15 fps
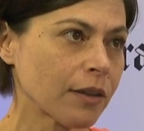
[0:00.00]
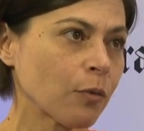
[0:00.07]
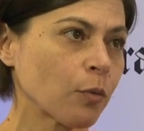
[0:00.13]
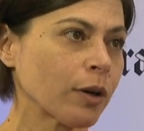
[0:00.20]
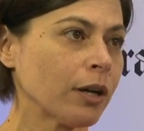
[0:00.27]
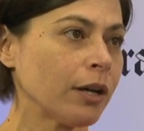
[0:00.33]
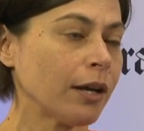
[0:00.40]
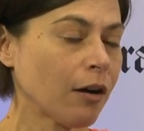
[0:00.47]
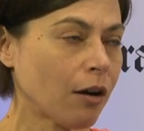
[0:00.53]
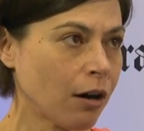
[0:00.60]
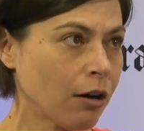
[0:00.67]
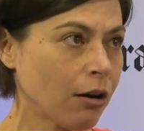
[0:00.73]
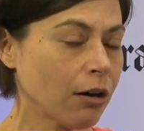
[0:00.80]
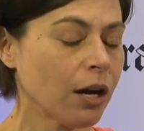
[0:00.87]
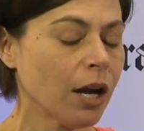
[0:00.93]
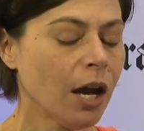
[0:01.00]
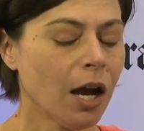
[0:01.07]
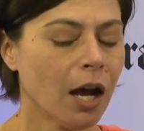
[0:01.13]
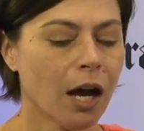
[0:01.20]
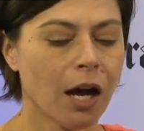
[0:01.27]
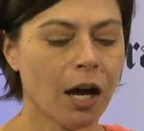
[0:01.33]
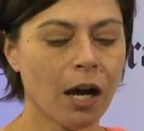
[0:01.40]
that we are
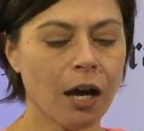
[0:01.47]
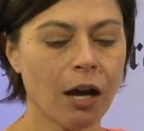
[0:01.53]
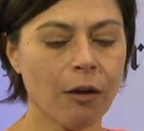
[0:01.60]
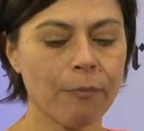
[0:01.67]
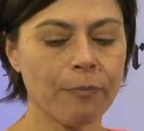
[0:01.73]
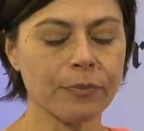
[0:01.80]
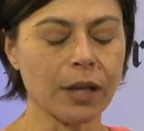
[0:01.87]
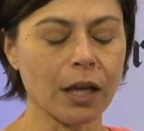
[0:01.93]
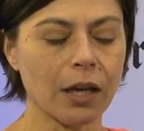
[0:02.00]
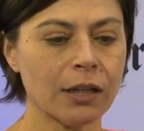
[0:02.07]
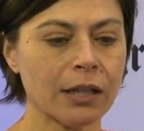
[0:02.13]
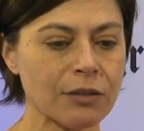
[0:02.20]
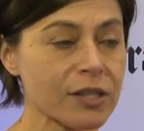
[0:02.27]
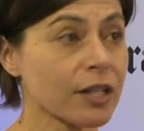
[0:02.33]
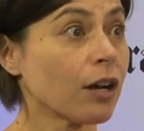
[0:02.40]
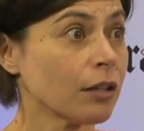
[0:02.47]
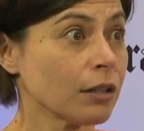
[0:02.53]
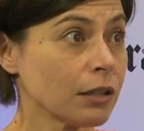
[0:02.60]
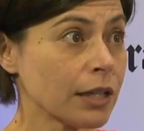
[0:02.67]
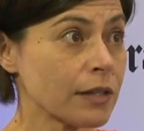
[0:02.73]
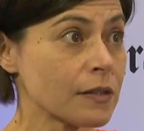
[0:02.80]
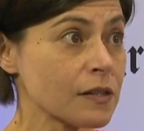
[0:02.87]
announcing
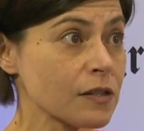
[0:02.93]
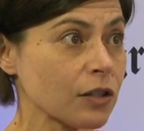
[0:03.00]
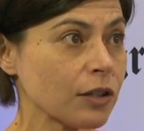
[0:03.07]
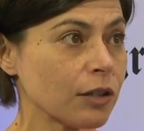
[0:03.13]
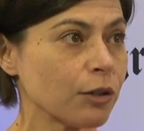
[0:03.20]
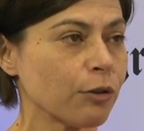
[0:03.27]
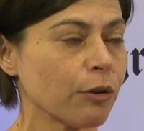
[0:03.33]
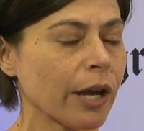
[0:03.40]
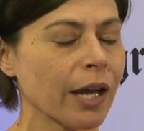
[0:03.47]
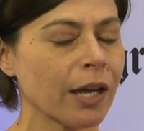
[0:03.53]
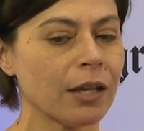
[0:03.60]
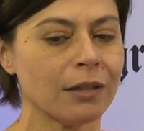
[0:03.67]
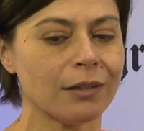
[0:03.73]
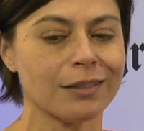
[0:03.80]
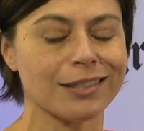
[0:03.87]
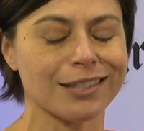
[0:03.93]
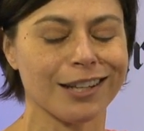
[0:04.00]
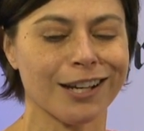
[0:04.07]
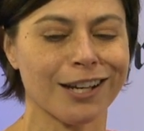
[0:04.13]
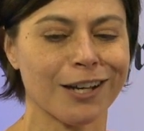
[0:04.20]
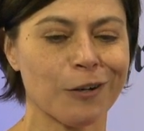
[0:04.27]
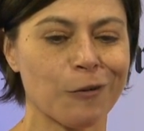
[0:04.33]
HoloLens 2,
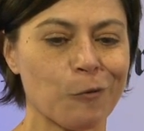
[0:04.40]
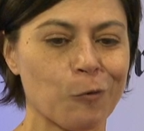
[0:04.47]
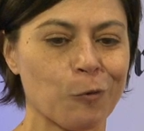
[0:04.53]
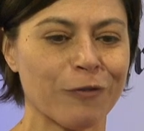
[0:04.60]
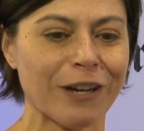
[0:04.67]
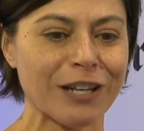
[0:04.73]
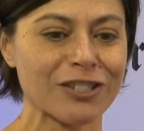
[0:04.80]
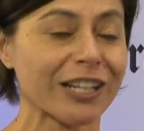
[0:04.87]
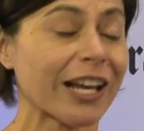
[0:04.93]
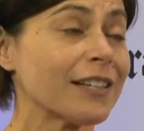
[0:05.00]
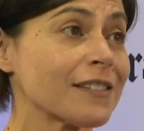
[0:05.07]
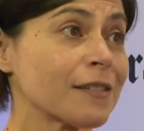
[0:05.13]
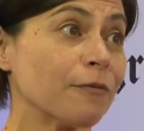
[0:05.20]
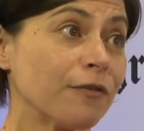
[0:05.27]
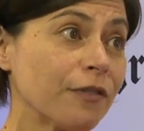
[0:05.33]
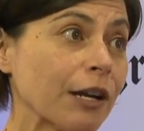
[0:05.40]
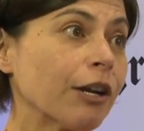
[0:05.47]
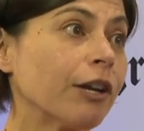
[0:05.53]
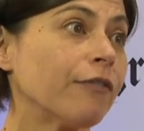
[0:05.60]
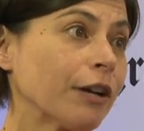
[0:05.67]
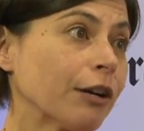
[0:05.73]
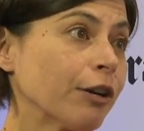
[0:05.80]
and we've actually had some
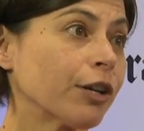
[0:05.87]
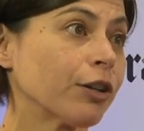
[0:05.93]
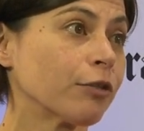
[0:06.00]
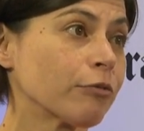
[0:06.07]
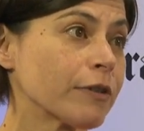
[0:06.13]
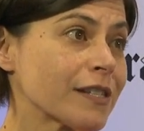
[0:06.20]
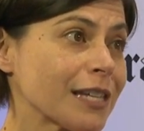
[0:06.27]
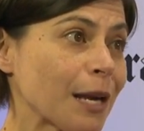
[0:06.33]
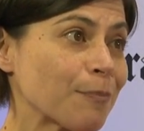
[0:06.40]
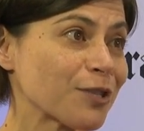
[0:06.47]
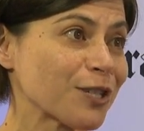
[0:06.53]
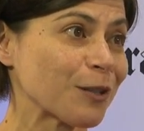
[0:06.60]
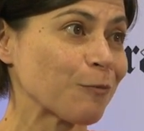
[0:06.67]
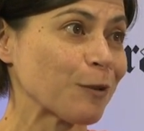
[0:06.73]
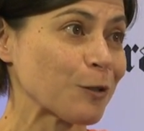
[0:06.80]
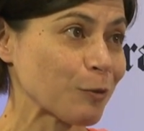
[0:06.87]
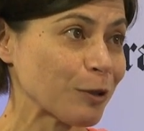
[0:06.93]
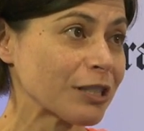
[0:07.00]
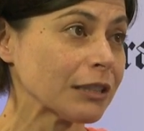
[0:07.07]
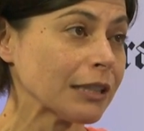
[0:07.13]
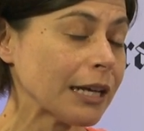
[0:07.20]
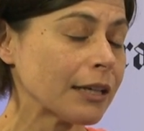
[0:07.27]
very, very good reception, which we're
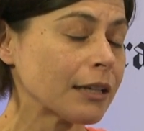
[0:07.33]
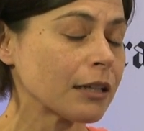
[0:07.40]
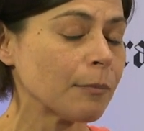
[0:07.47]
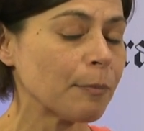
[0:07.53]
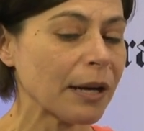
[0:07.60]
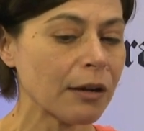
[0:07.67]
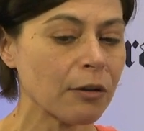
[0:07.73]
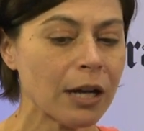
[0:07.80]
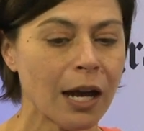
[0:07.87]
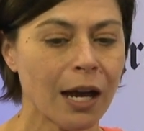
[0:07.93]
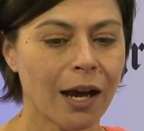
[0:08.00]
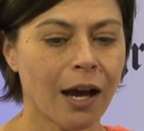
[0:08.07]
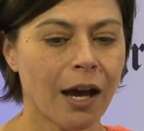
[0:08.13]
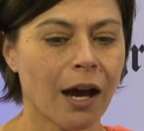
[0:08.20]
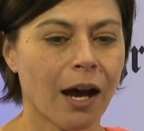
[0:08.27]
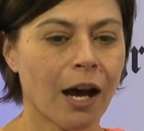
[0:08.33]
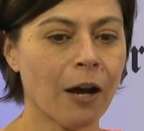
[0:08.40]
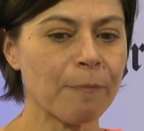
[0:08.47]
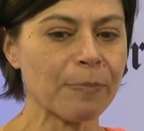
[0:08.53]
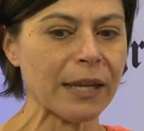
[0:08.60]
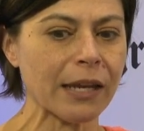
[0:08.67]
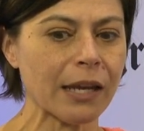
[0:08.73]
delighted about.
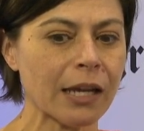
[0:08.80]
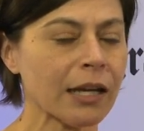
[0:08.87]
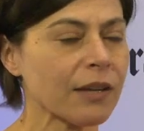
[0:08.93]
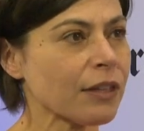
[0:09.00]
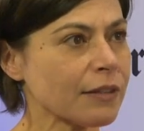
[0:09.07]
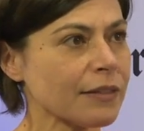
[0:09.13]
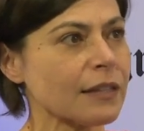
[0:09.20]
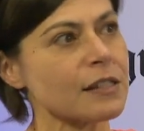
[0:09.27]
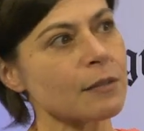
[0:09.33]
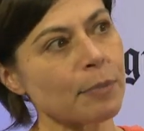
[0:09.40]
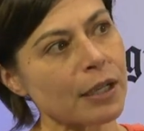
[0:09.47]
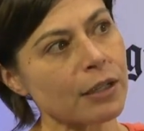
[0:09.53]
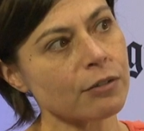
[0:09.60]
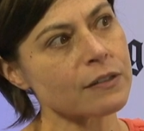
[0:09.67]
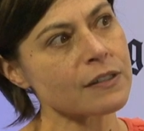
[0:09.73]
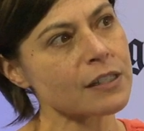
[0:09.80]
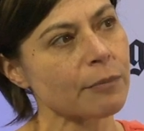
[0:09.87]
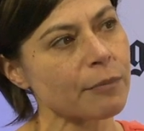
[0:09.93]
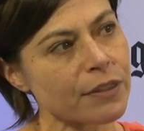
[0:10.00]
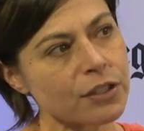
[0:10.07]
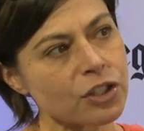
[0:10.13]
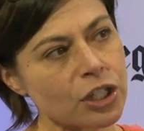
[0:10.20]
And I think that's about
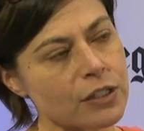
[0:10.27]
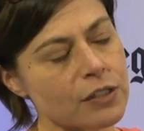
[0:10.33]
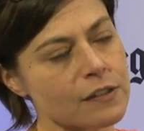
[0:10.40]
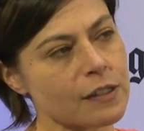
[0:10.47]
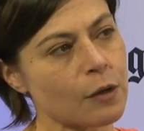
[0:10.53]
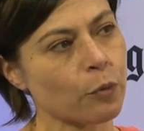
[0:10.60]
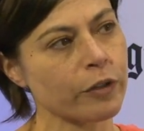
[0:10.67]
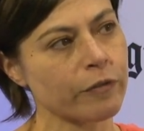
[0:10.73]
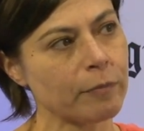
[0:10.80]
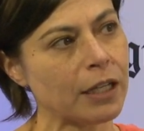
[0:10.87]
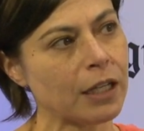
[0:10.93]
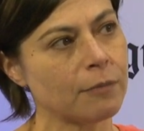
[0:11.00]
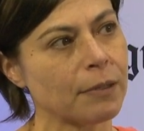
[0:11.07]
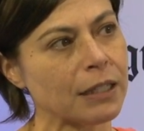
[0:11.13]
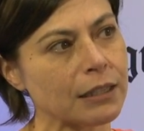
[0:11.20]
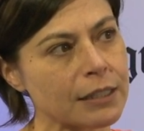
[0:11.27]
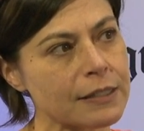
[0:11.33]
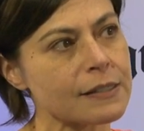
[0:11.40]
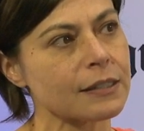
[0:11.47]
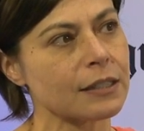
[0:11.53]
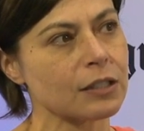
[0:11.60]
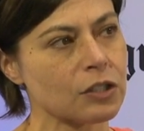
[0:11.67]
some of the changes that we've made by
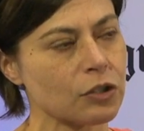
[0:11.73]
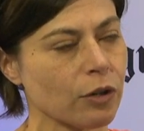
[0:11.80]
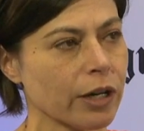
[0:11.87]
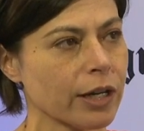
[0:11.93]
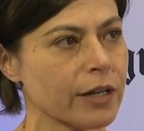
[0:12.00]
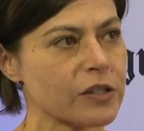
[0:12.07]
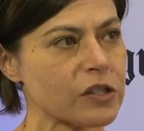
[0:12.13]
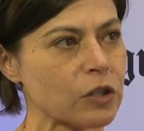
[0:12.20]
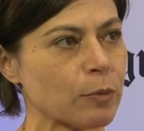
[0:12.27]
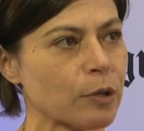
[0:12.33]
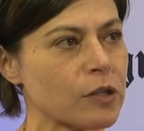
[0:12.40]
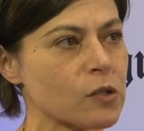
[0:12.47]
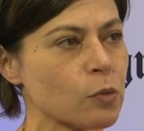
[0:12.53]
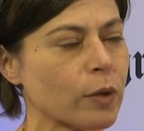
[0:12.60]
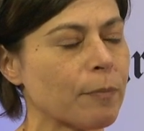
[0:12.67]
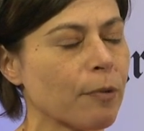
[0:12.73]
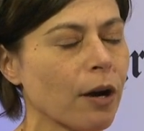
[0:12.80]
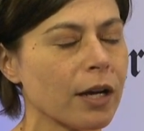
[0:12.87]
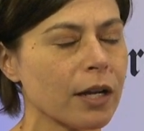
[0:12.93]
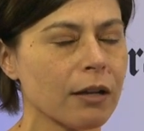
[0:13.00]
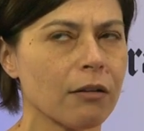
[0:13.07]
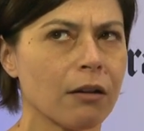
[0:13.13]
listening to our customers. We
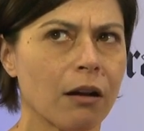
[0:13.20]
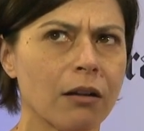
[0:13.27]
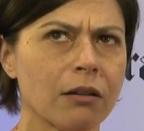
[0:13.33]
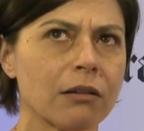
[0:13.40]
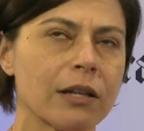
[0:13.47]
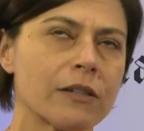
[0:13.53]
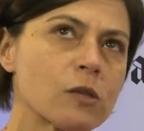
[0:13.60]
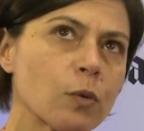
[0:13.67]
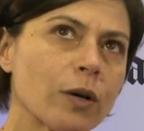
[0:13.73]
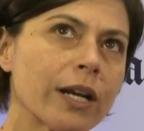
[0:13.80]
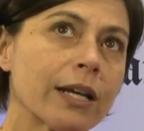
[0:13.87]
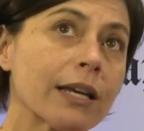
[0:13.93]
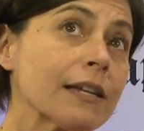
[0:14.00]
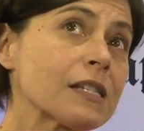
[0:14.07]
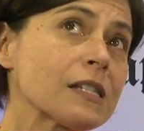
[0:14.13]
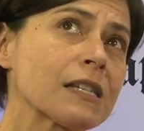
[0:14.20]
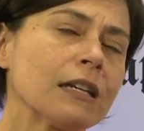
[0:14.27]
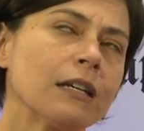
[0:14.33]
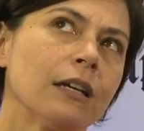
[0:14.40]
brought out HoloLens 1, I guess,